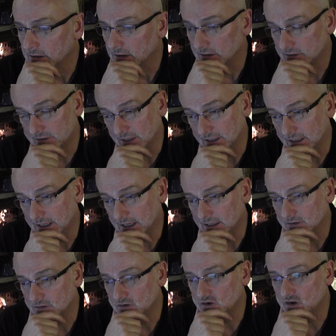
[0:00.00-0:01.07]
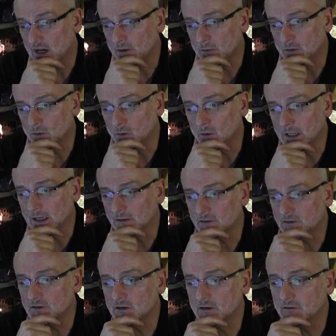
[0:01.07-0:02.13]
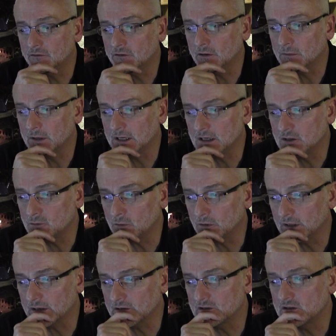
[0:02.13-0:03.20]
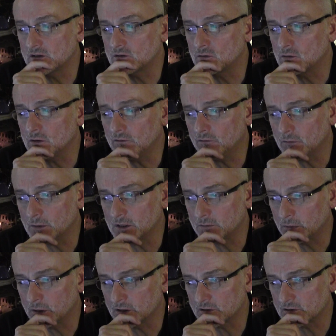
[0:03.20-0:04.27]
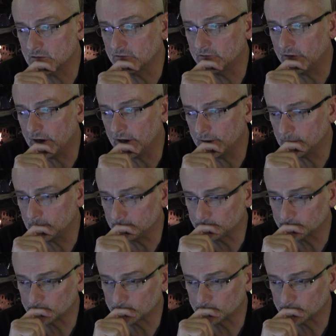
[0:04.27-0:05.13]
I'll say it again. Check with all elders to confirm that each one has destroyed from his personal file